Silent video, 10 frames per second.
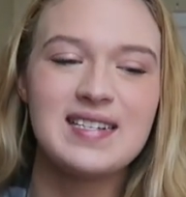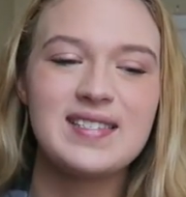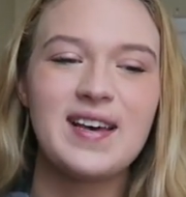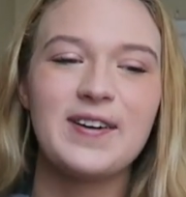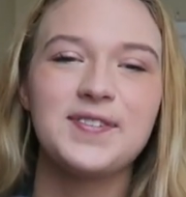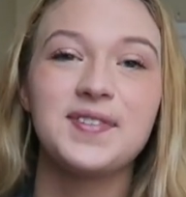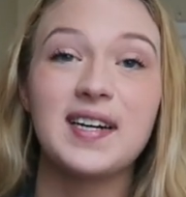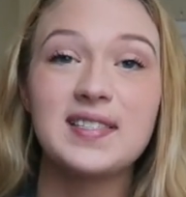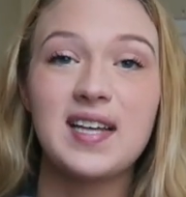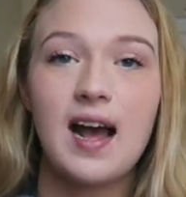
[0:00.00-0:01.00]
So
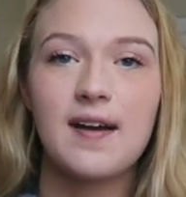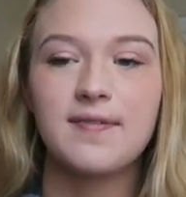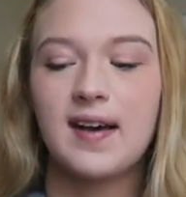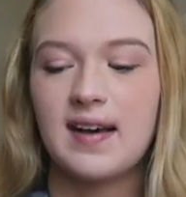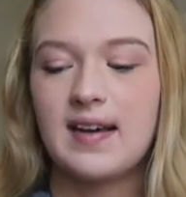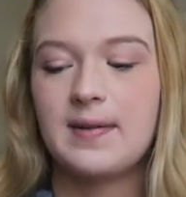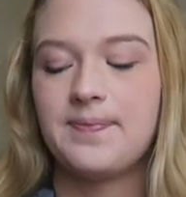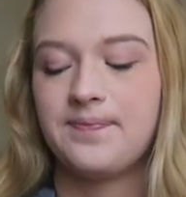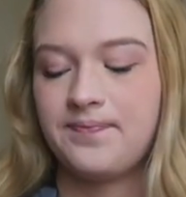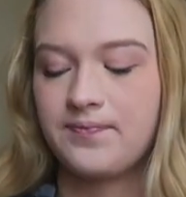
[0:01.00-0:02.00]
first off,
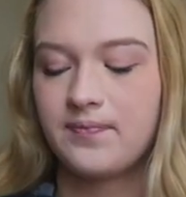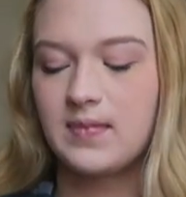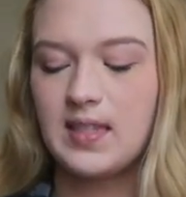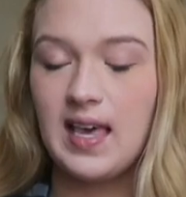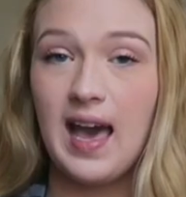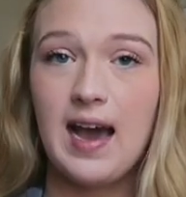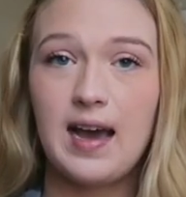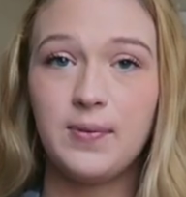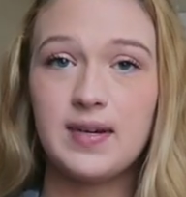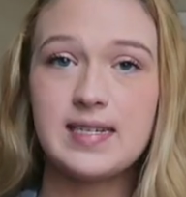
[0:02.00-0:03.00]
um,
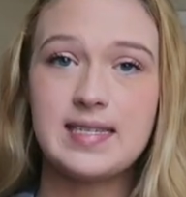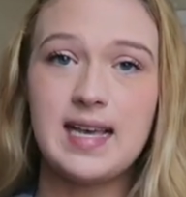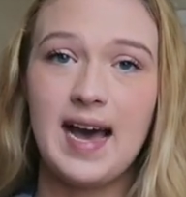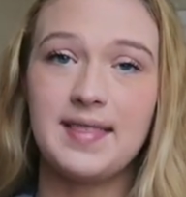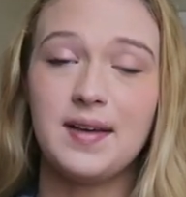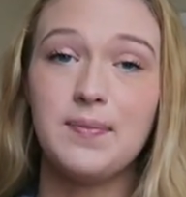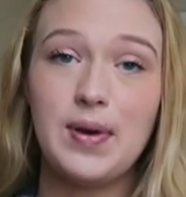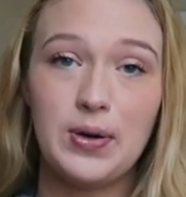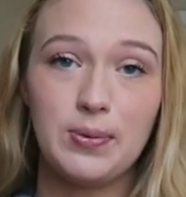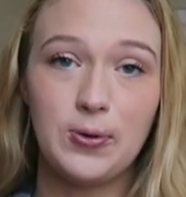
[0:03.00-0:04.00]
I was at the
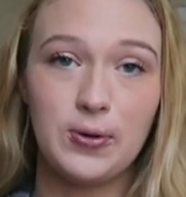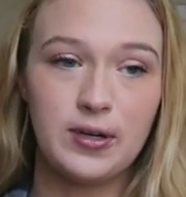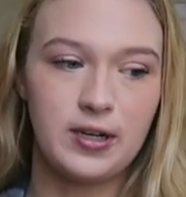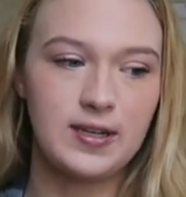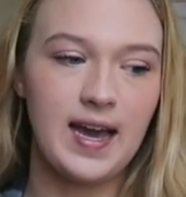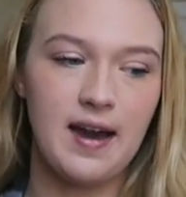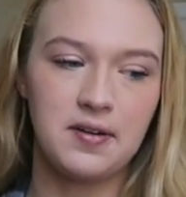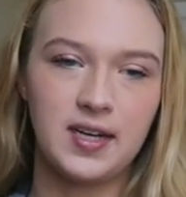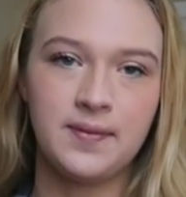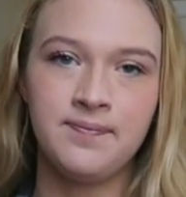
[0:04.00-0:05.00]
mobile order
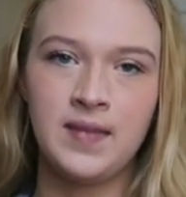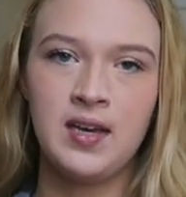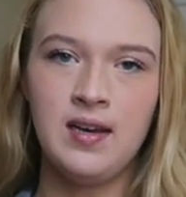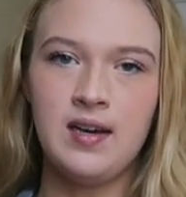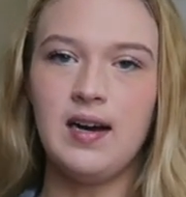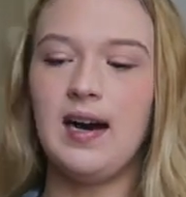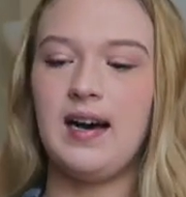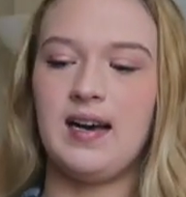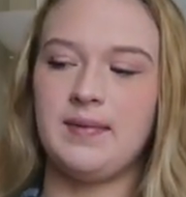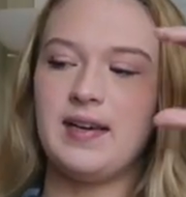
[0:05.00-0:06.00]
counter.
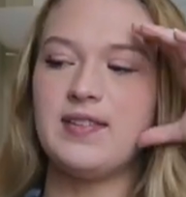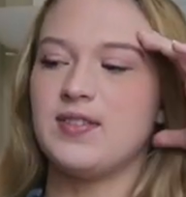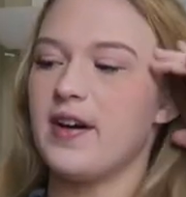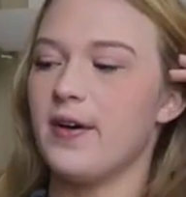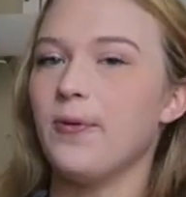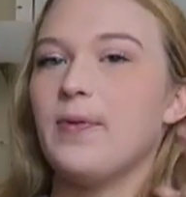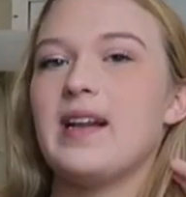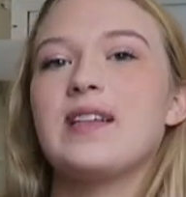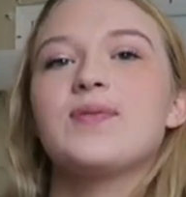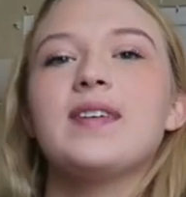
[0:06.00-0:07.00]
Um, and so
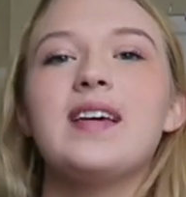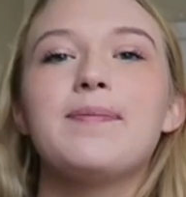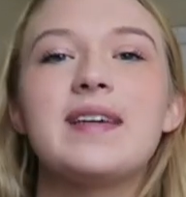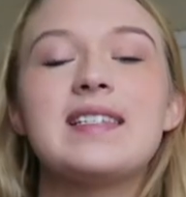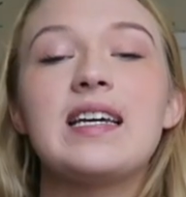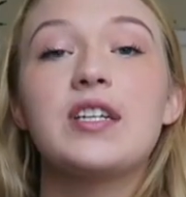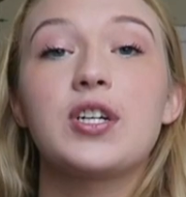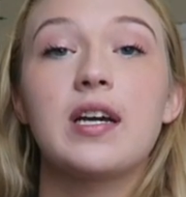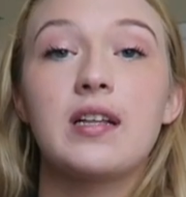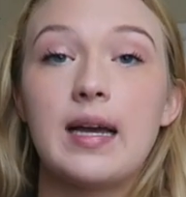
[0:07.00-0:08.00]
when it's really busy
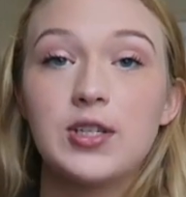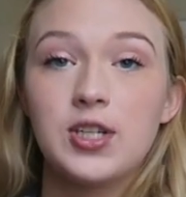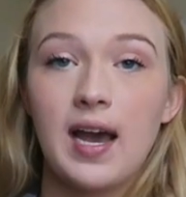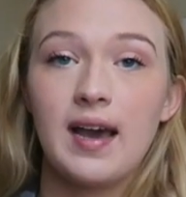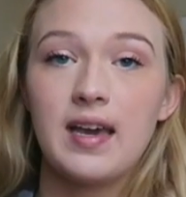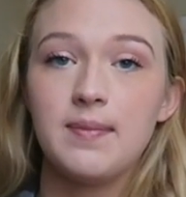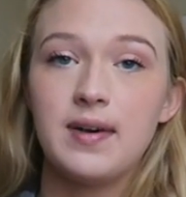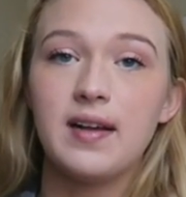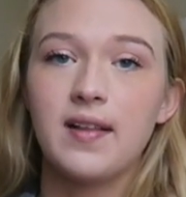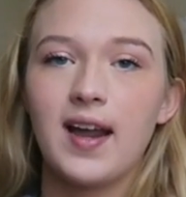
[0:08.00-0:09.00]
during
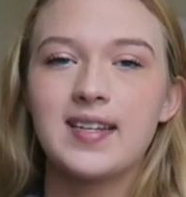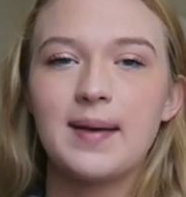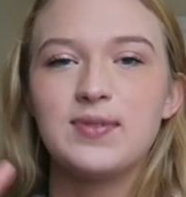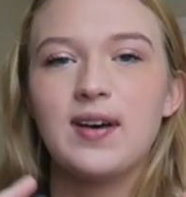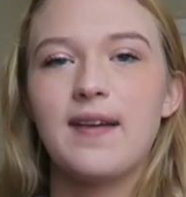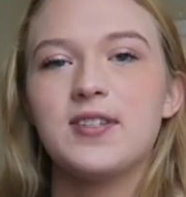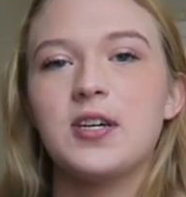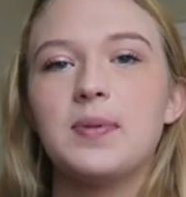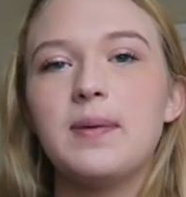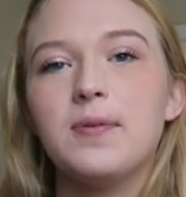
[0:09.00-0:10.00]
lunchtime, a lot of times we'll have
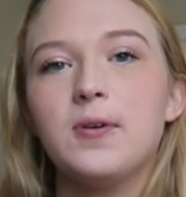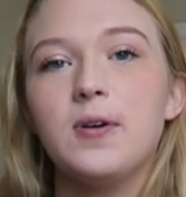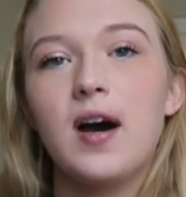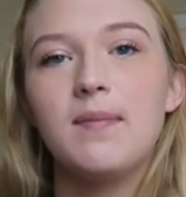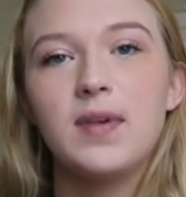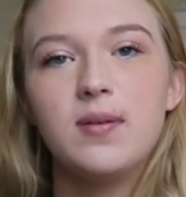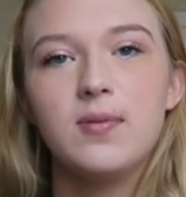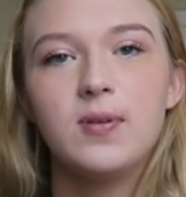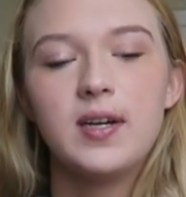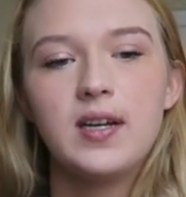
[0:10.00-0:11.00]
two people on
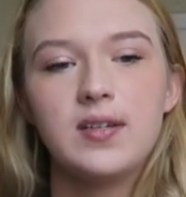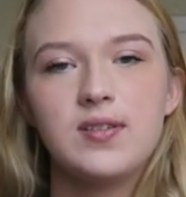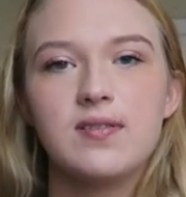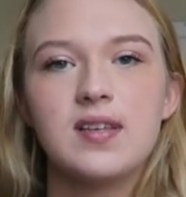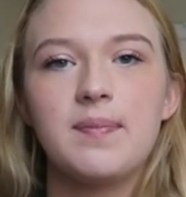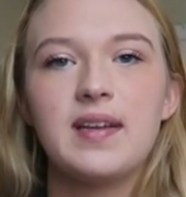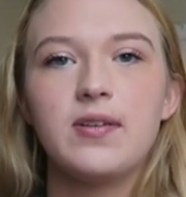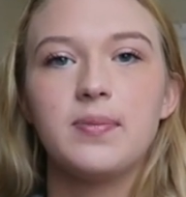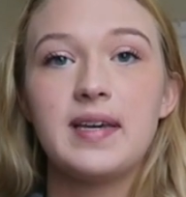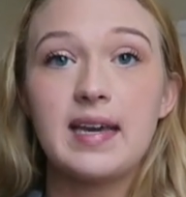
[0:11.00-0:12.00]
mobile order. So somebody
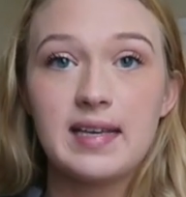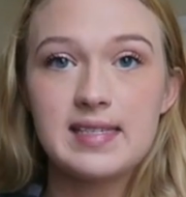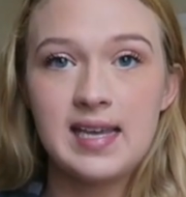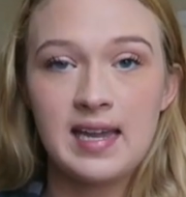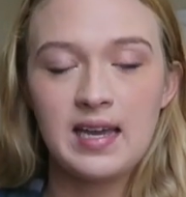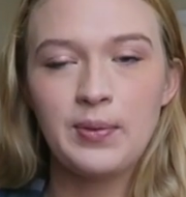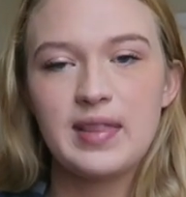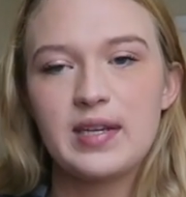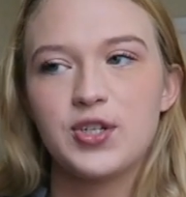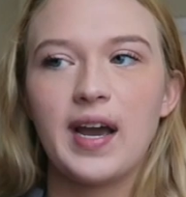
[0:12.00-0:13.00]
will be standing
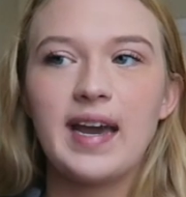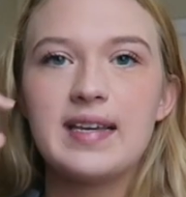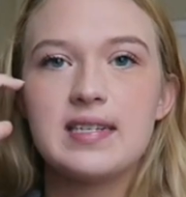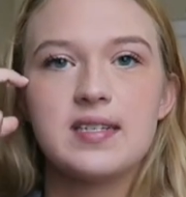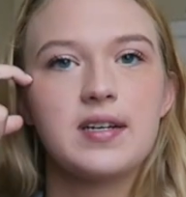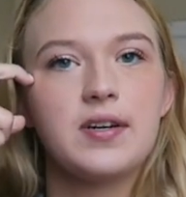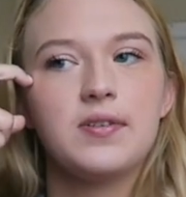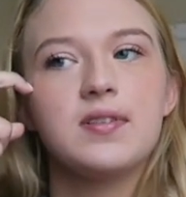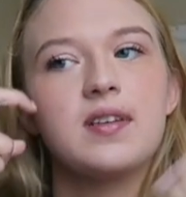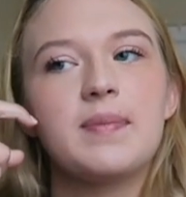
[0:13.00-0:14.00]
with the trays
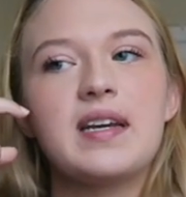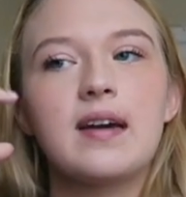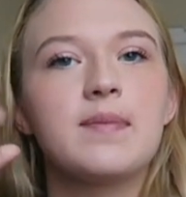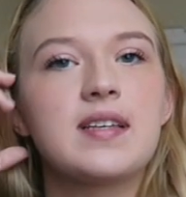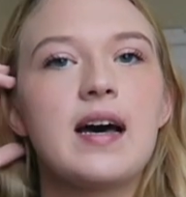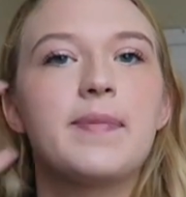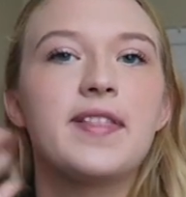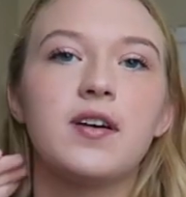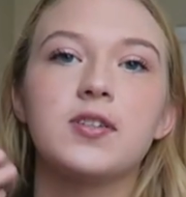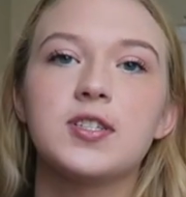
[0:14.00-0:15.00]
until somebody comes up
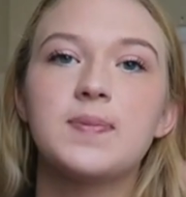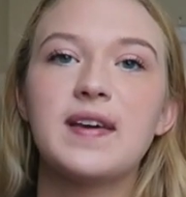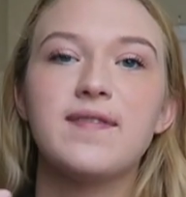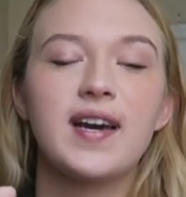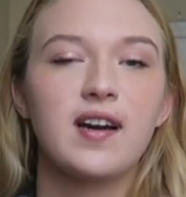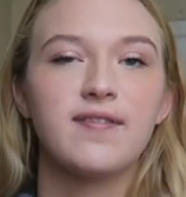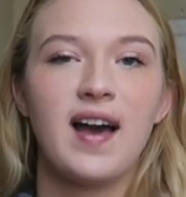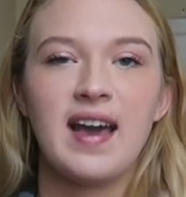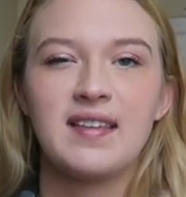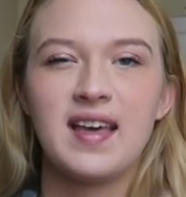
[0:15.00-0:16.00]
and they'll just be
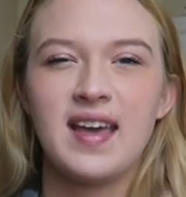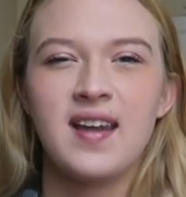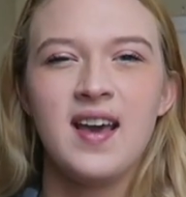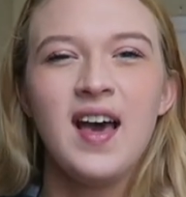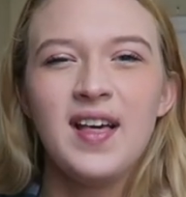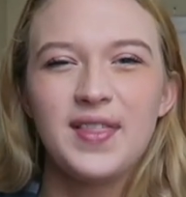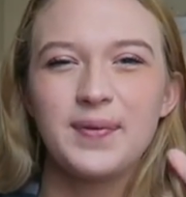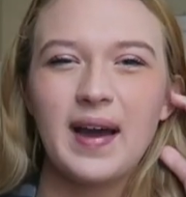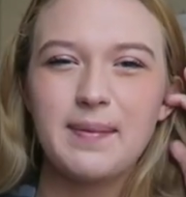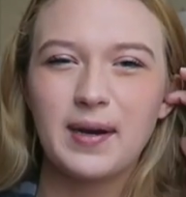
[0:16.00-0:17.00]
verifying that the
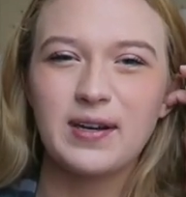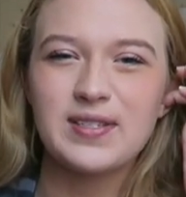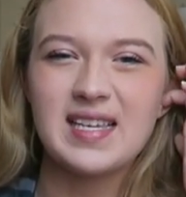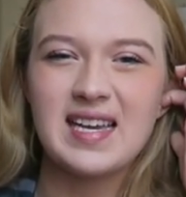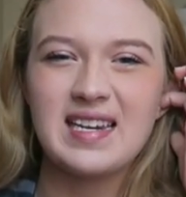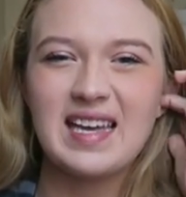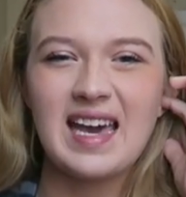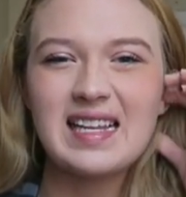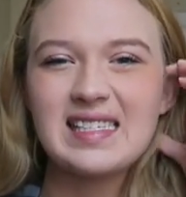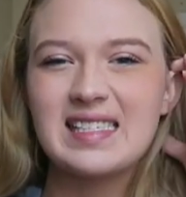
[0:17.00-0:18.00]
right person
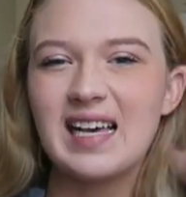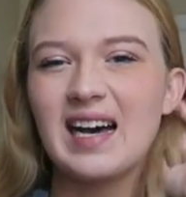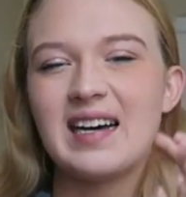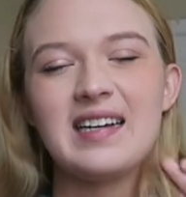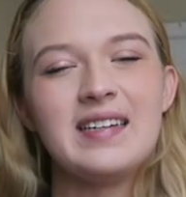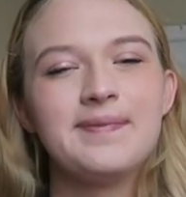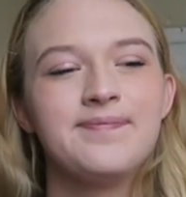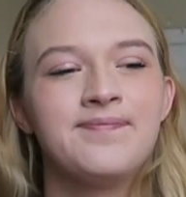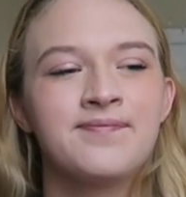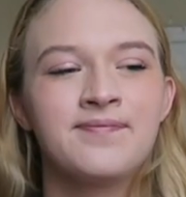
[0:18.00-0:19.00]
gets
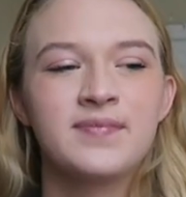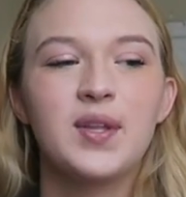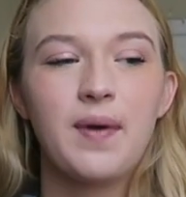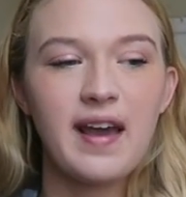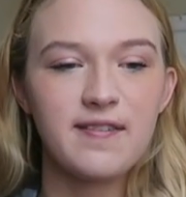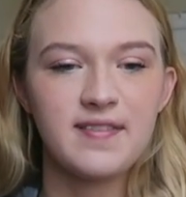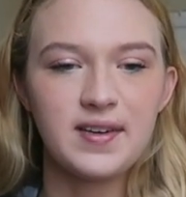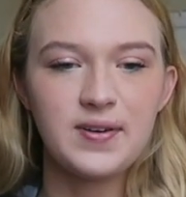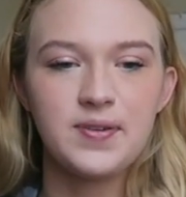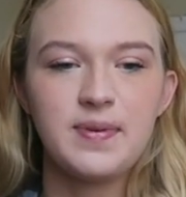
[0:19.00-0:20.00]
um, the right
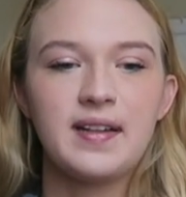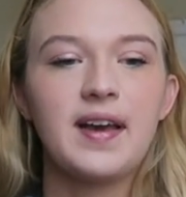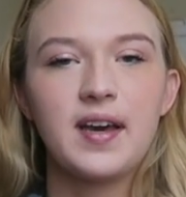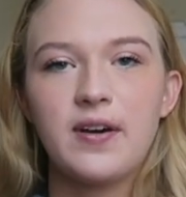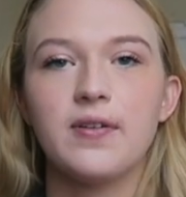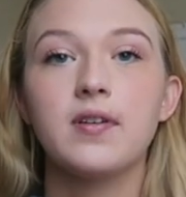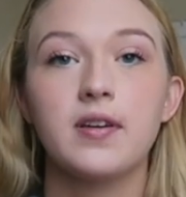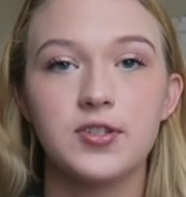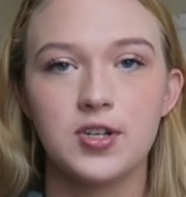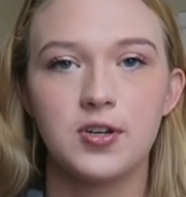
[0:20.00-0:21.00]
food, being like, oh,
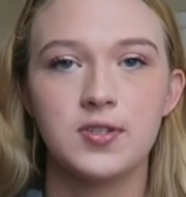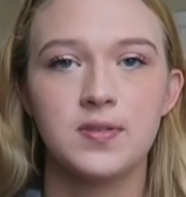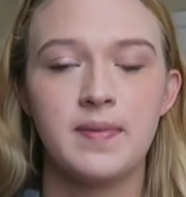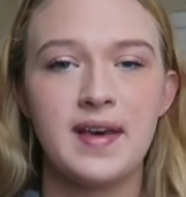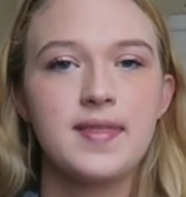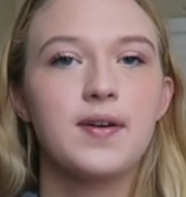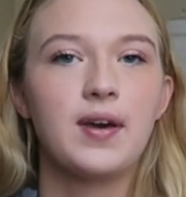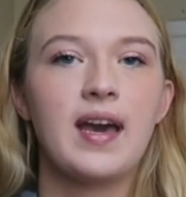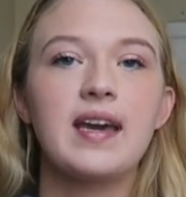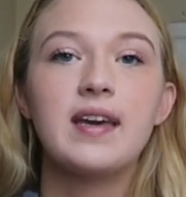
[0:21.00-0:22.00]
you're Jill Smith.
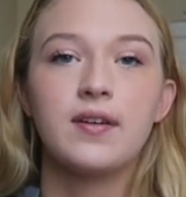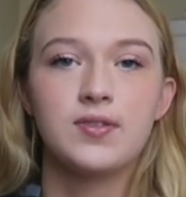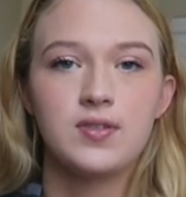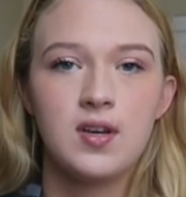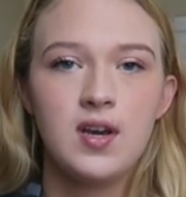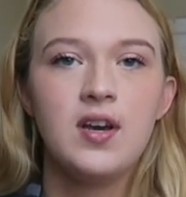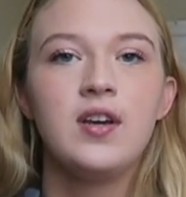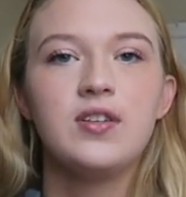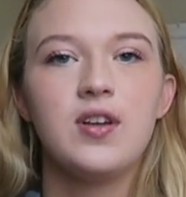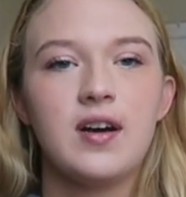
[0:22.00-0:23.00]
Okay, here's,
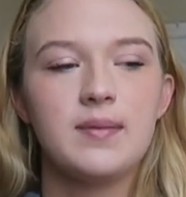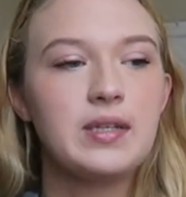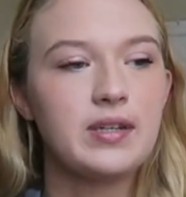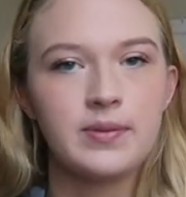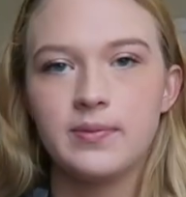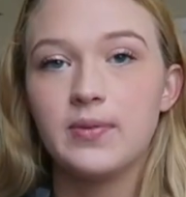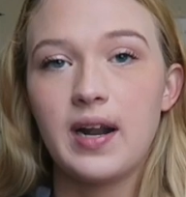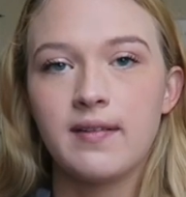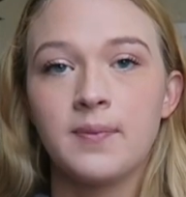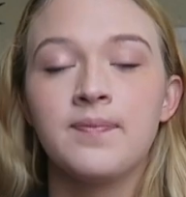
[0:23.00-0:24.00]
um, you know,
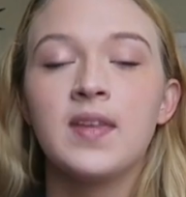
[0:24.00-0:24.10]
whatever.